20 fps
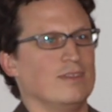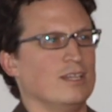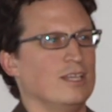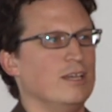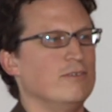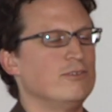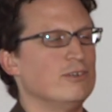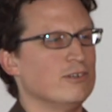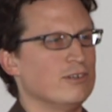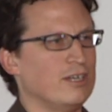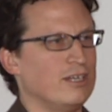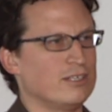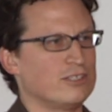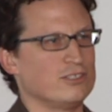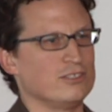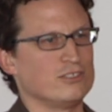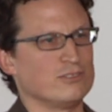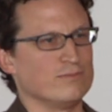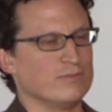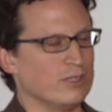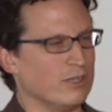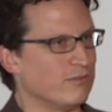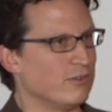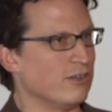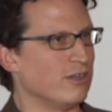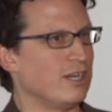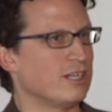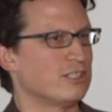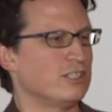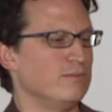If you're
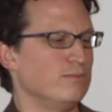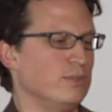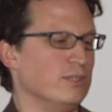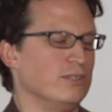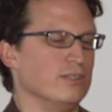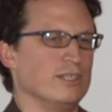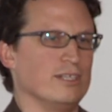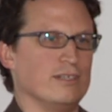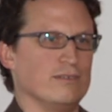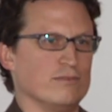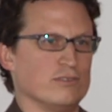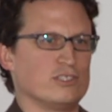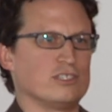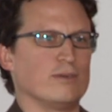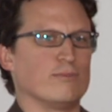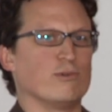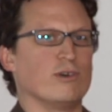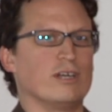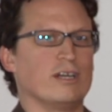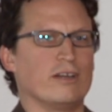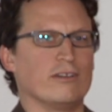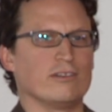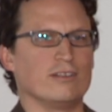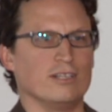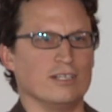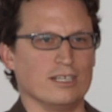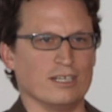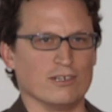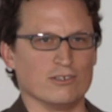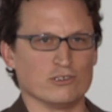actually building, you separate out the
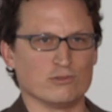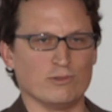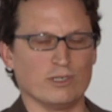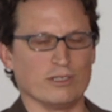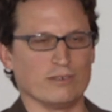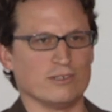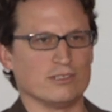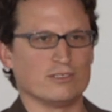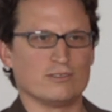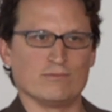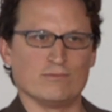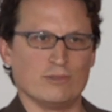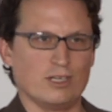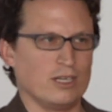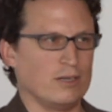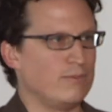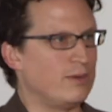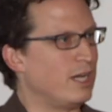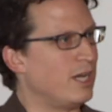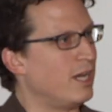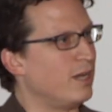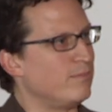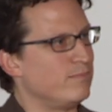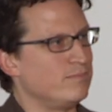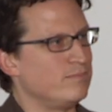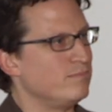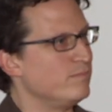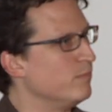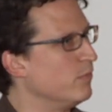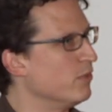layers, whether it's web,
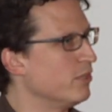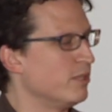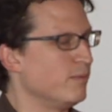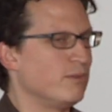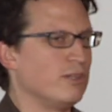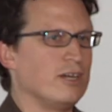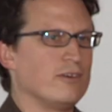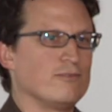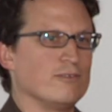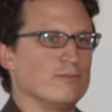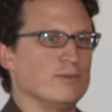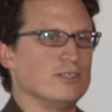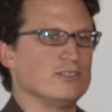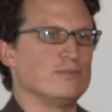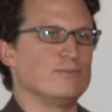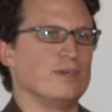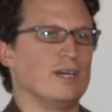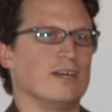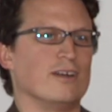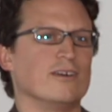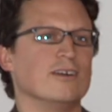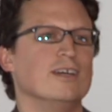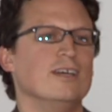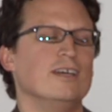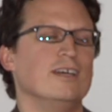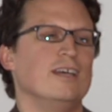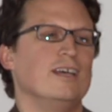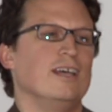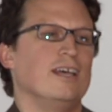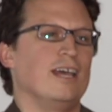app, multi-platform, doesn't matter,
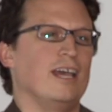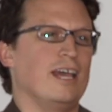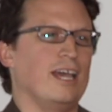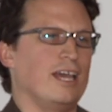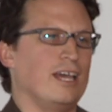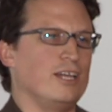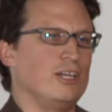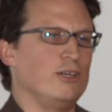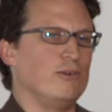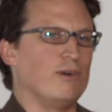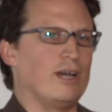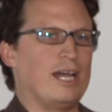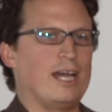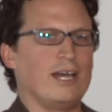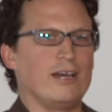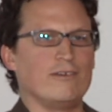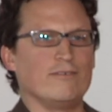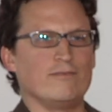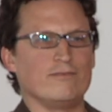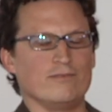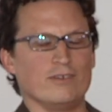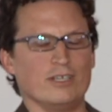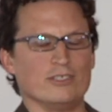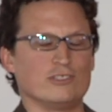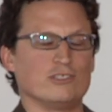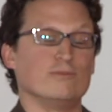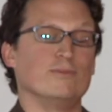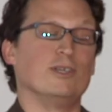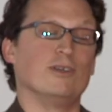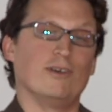and
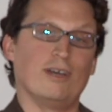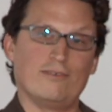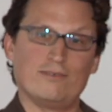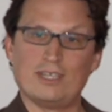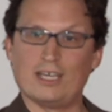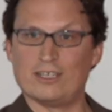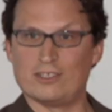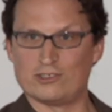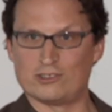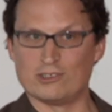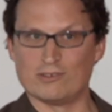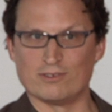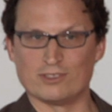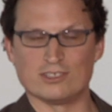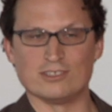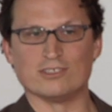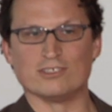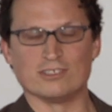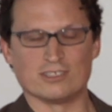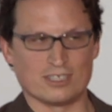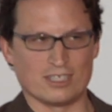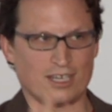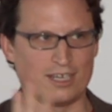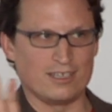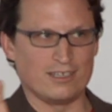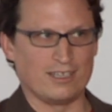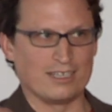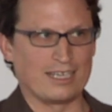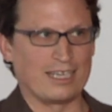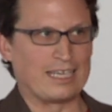assuming you have data services, it's
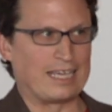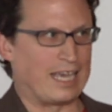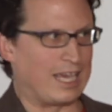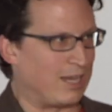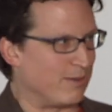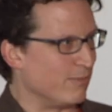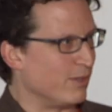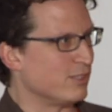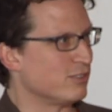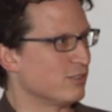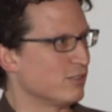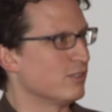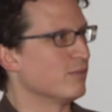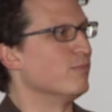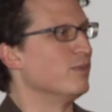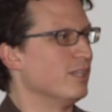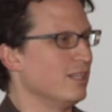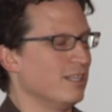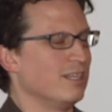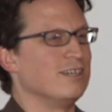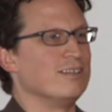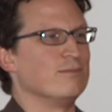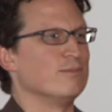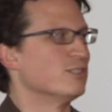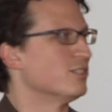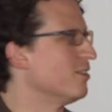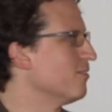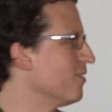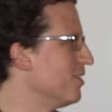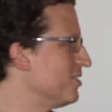not like a game that's completely 100%
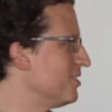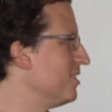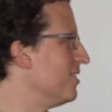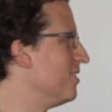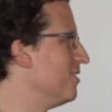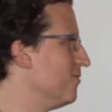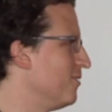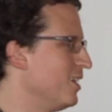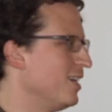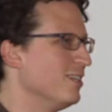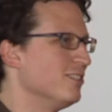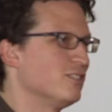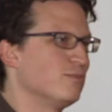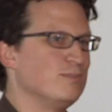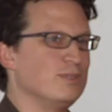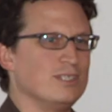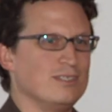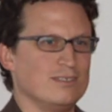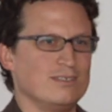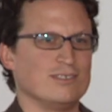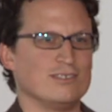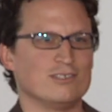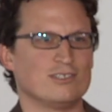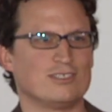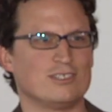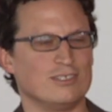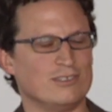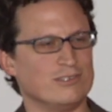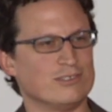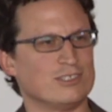resident on the device, but there's
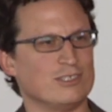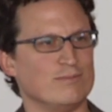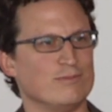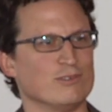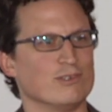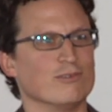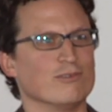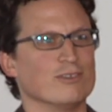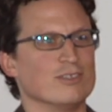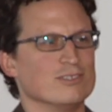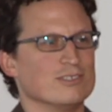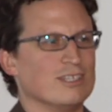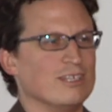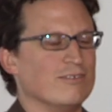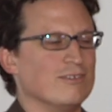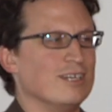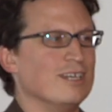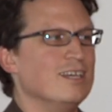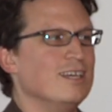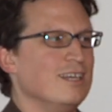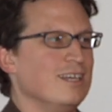still some truth to this anyway.